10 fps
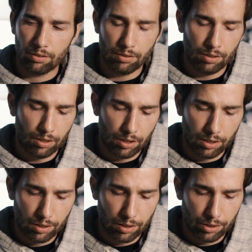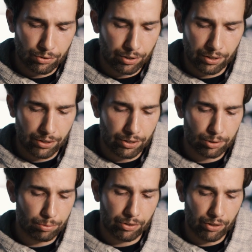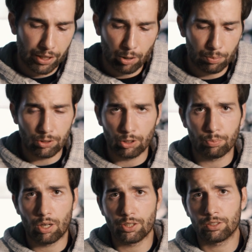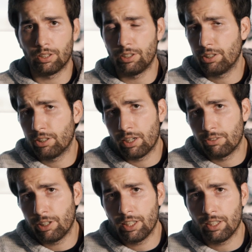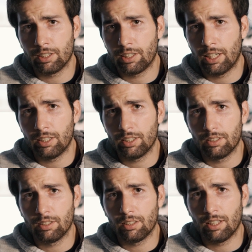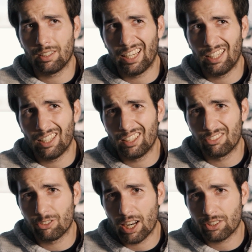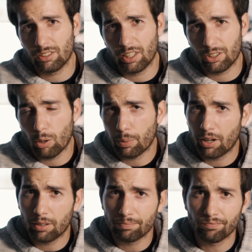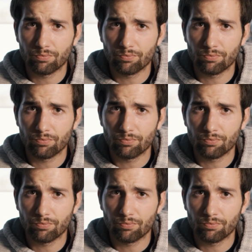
During the years, we created open source projects that didn't gain any traction, like Opera.